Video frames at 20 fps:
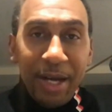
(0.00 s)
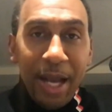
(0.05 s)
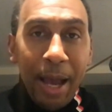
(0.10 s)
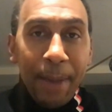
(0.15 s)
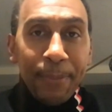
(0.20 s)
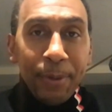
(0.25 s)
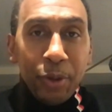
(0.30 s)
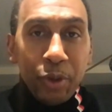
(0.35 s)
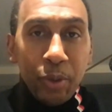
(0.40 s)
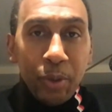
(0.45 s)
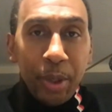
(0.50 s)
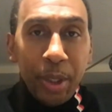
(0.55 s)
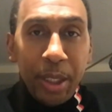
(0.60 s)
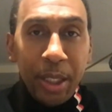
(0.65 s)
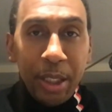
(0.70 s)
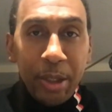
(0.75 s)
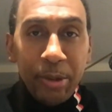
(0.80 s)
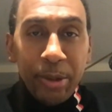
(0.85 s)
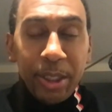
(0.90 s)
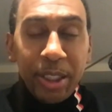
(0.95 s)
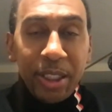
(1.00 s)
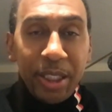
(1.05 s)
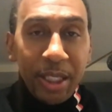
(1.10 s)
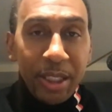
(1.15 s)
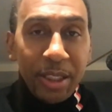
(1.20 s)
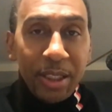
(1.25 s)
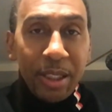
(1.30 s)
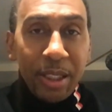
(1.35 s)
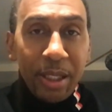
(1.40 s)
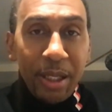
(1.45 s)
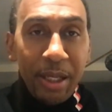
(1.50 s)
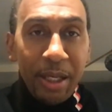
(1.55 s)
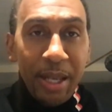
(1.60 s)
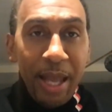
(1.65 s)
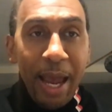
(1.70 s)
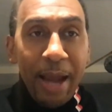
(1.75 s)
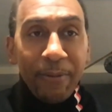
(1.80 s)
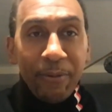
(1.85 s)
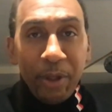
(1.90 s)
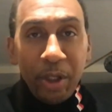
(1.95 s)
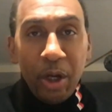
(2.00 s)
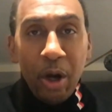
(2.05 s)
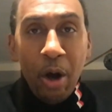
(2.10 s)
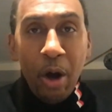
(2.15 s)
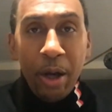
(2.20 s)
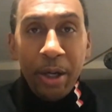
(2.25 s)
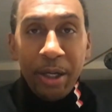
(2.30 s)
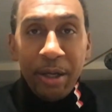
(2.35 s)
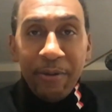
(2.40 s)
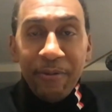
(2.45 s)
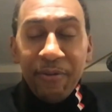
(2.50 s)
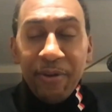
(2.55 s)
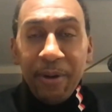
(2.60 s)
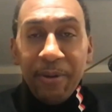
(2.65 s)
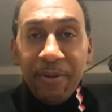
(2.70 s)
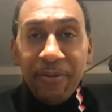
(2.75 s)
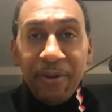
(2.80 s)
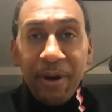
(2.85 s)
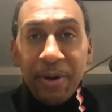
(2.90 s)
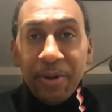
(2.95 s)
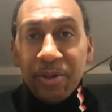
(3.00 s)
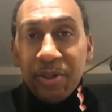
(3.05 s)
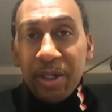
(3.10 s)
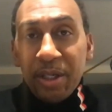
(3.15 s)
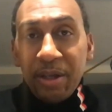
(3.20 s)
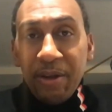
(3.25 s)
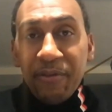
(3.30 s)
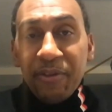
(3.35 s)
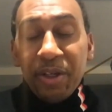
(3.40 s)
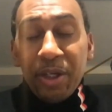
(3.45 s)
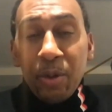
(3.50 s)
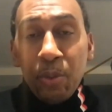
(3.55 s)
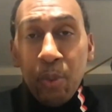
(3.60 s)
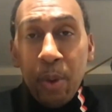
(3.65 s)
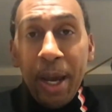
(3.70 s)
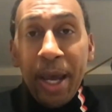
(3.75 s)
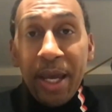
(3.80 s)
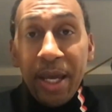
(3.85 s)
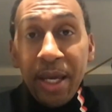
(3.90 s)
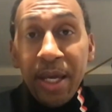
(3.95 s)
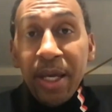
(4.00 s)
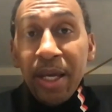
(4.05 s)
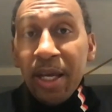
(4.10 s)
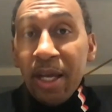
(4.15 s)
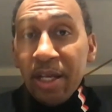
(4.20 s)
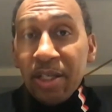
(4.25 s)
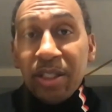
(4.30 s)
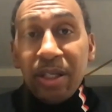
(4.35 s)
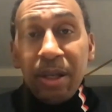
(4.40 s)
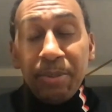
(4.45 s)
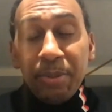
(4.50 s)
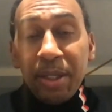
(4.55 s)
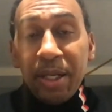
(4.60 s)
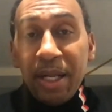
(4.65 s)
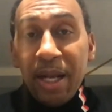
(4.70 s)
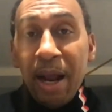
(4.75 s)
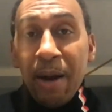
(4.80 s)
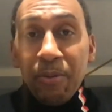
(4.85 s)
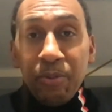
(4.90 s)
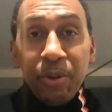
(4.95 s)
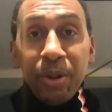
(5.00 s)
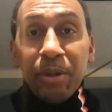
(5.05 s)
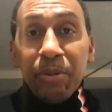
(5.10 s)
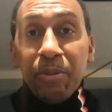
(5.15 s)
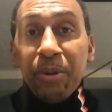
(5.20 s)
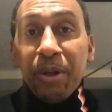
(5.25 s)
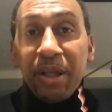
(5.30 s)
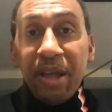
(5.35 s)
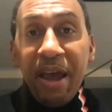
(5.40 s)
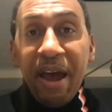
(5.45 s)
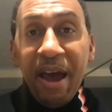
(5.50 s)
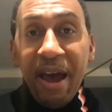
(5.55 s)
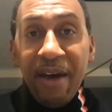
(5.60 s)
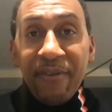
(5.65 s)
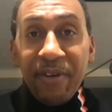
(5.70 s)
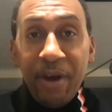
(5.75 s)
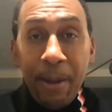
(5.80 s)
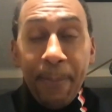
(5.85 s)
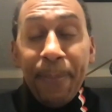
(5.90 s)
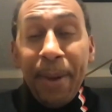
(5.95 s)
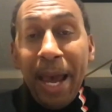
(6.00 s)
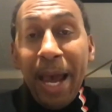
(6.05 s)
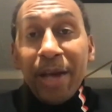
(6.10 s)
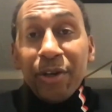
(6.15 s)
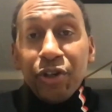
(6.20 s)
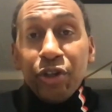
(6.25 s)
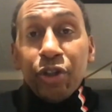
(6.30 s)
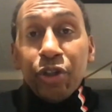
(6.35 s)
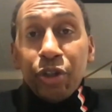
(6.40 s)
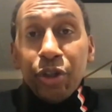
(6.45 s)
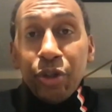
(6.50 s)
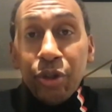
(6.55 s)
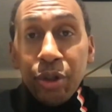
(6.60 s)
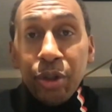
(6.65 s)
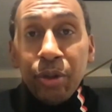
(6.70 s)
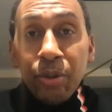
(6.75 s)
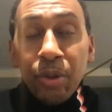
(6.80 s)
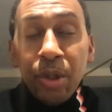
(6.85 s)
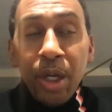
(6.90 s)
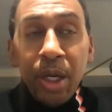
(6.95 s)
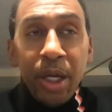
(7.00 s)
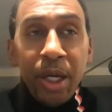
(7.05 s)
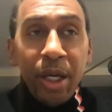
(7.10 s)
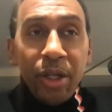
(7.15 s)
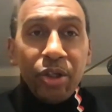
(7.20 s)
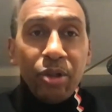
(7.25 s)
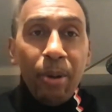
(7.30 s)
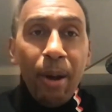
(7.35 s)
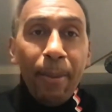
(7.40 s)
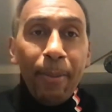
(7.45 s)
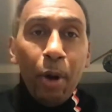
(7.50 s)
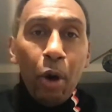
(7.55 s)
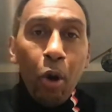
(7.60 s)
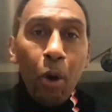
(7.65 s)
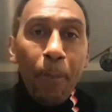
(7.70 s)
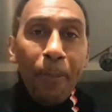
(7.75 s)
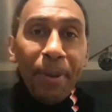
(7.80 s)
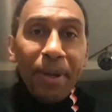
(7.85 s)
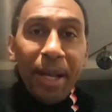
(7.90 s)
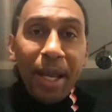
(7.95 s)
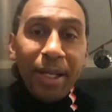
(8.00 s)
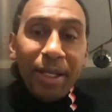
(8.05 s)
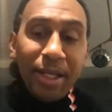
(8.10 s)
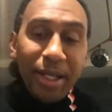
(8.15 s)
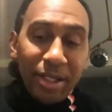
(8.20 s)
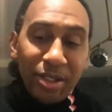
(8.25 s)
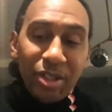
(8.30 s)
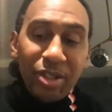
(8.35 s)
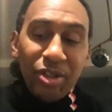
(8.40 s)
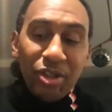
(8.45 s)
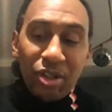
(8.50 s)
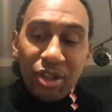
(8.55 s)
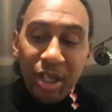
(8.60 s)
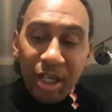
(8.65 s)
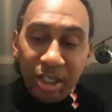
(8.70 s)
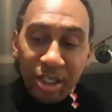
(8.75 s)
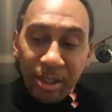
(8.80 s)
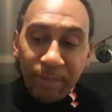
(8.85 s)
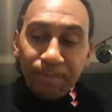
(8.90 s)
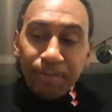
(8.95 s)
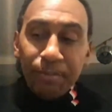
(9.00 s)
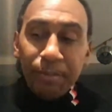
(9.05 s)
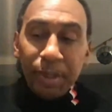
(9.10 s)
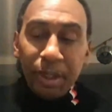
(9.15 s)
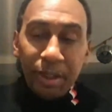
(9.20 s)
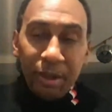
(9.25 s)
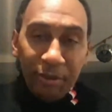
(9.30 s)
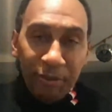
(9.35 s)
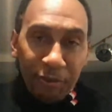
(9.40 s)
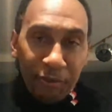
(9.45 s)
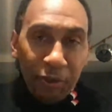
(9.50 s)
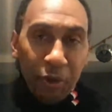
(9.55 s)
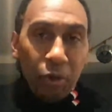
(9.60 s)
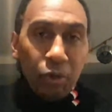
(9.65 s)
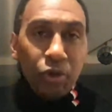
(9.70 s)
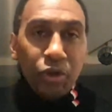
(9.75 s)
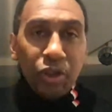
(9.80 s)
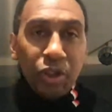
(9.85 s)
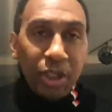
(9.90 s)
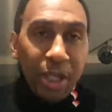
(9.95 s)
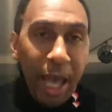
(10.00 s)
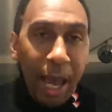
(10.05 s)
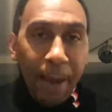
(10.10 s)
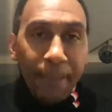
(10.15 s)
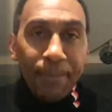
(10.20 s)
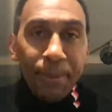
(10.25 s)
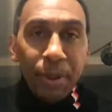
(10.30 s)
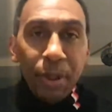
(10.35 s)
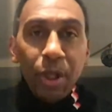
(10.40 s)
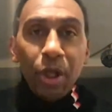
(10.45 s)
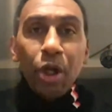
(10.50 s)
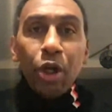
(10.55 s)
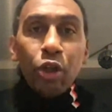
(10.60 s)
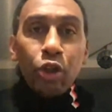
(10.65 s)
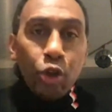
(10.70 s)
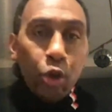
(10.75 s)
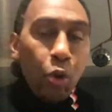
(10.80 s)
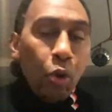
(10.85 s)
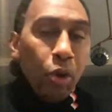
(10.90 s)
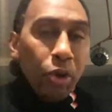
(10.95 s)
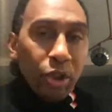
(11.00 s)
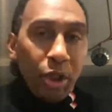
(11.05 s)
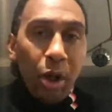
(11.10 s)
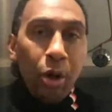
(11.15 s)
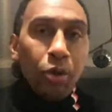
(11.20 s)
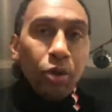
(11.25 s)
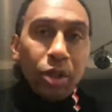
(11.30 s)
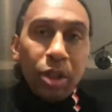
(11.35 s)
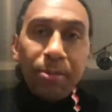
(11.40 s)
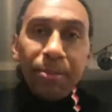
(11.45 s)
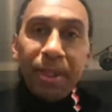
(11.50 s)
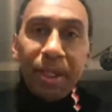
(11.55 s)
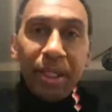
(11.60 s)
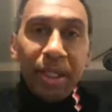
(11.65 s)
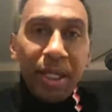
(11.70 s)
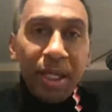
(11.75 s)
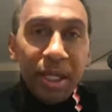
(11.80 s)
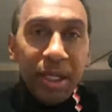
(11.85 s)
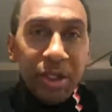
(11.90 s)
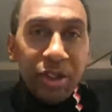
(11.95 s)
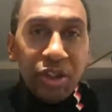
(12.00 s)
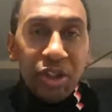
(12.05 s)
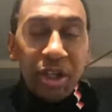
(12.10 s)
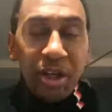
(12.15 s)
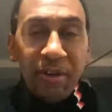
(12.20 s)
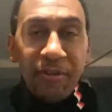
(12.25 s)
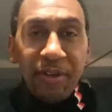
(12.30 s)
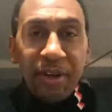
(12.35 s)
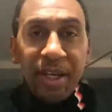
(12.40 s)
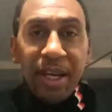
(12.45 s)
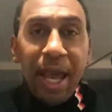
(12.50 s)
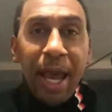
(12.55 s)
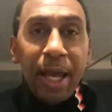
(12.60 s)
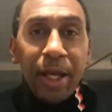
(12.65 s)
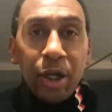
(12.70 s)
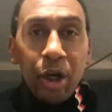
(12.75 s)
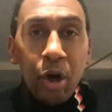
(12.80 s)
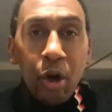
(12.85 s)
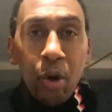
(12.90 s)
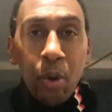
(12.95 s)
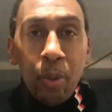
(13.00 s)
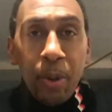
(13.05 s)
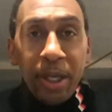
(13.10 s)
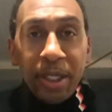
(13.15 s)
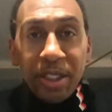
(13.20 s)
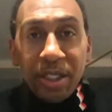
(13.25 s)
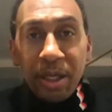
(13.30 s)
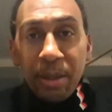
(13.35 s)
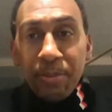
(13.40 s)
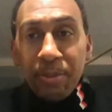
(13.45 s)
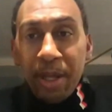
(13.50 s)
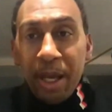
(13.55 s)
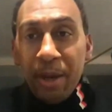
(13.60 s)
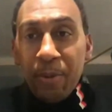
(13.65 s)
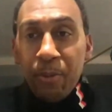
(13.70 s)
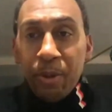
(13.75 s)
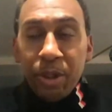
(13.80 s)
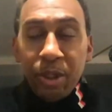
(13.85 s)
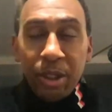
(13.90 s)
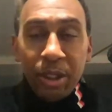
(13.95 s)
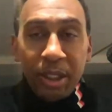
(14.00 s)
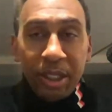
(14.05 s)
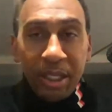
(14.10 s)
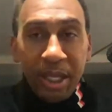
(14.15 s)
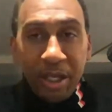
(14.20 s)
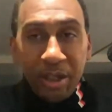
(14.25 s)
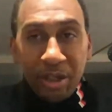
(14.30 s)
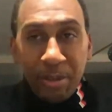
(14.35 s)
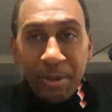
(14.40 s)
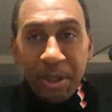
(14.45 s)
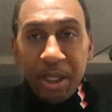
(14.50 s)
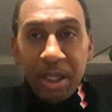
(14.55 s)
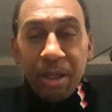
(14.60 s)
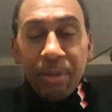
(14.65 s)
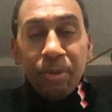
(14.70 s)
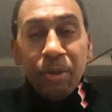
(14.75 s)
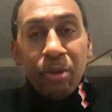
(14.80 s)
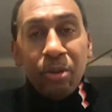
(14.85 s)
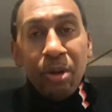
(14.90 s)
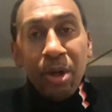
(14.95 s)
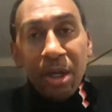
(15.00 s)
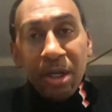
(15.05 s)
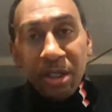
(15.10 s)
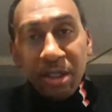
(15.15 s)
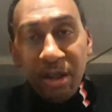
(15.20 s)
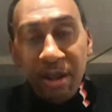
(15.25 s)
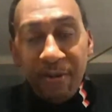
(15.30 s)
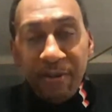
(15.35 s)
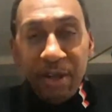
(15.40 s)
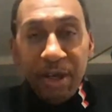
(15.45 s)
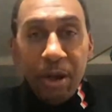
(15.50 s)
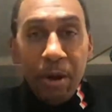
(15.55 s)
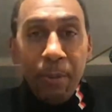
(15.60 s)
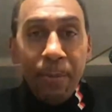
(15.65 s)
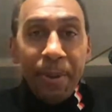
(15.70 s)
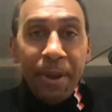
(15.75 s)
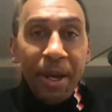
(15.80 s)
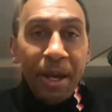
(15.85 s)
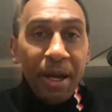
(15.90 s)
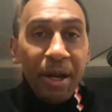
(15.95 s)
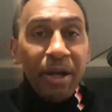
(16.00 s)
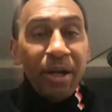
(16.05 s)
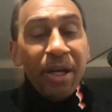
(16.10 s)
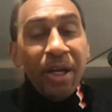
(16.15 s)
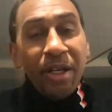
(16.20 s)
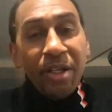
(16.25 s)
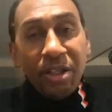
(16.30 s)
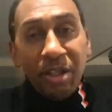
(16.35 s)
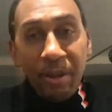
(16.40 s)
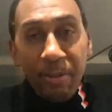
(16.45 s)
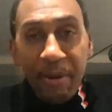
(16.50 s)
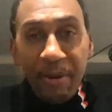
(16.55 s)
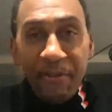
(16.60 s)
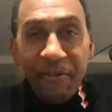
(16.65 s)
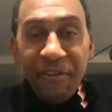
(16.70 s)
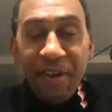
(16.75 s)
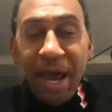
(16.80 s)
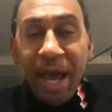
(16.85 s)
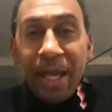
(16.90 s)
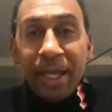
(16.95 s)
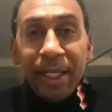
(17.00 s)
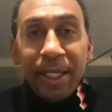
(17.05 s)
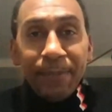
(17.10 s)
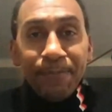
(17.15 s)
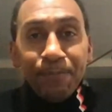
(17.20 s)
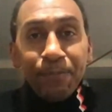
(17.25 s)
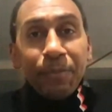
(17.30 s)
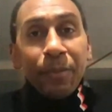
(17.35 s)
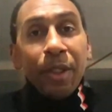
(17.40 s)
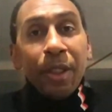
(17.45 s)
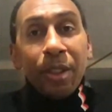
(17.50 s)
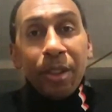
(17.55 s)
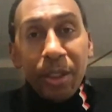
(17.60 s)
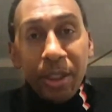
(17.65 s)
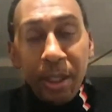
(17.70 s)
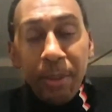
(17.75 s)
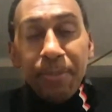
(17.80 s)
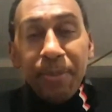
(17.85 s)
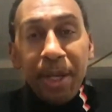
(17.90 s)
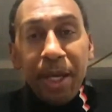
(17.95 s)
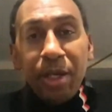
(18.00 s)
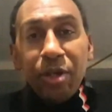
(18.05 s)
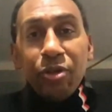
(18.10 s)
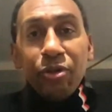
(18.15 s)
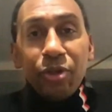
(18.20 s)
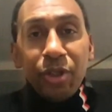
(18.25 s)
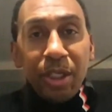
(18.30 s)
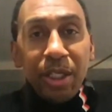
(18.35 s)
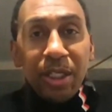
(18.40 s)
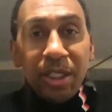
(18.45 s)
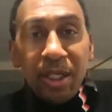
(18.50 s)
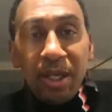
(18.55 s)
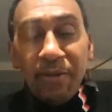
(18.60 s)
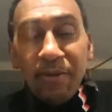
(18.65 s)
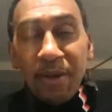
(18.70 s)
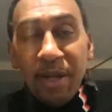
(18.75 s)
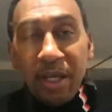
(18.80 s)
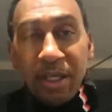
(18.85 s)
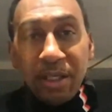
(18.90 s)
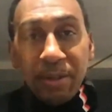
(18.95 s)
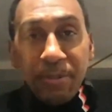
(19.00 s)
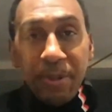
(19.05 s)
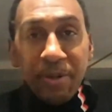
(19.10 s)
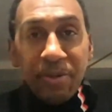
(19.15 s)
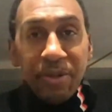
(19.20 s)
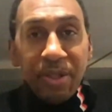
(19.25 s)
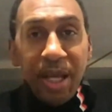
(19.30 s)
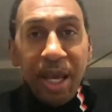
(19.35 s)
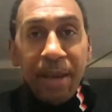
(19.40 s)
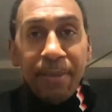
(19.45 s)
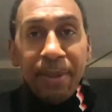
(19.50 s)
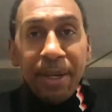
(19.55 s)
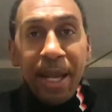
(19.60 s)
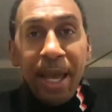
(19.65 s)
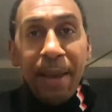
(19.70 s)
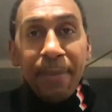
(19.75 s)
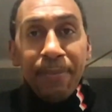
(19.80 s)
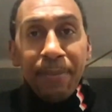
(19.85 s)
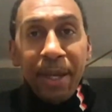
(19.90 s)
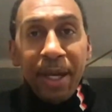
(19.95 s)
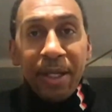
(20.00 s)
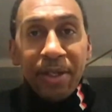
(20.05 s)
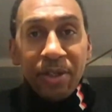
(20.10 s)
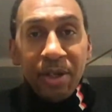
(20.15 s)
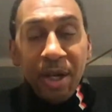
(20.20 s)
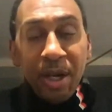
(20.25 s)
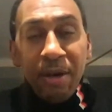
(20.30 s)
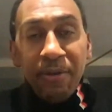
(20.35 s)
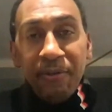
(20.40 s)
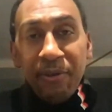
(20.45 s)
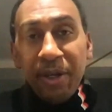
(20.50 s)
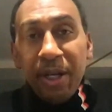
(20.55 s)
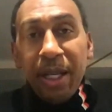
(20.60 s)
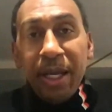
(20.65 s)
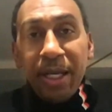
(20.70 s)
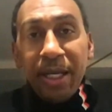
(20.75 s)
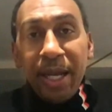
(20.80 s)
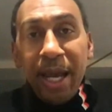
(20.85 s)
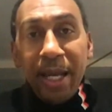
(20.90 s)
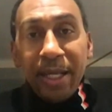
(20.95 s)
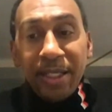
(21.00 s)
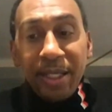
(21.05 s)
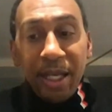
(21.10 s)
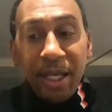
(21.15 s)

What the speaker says: an opportunity to assist in that regard in a very, very significant way, it's something that I really, really have a passion to do. And so I'm hoping that this is just the first step towards ultimately achieving that goal, where someday when you're looking at Jimmy Kimmel, Stephen Colbert, Jimmy Fallon, someday you'll see Stephen A. Smith's name in that mix for late night